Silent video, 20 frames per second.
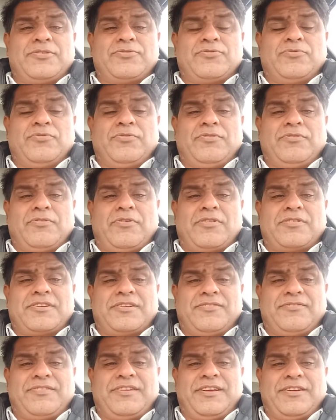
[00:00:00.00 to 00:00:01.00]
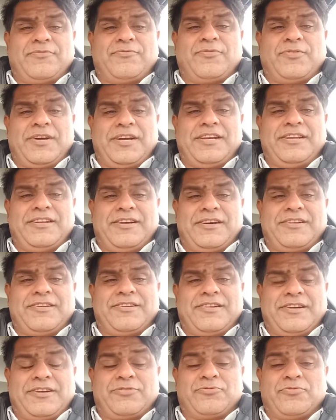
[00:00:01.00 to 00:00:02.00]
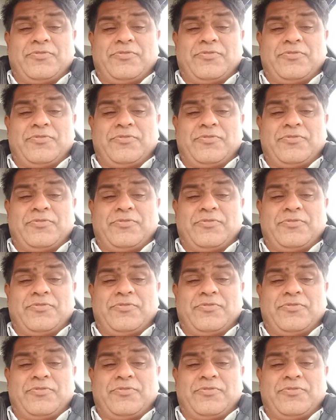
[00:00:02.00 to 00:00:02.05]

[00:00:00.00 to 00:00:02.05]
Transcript: to lock their file or not.